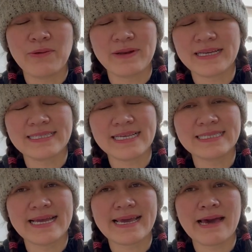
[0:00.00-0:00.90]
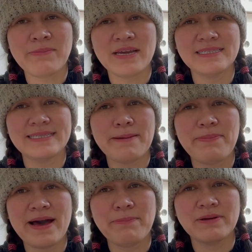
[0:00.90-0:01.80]
When I say slide, come here, step
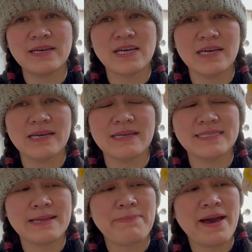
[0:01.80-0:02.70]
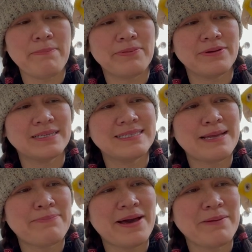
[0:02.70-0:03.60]
up, step up,
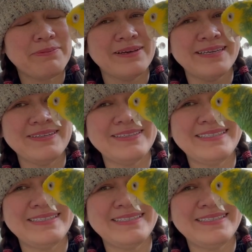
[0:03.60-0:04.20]
step up. You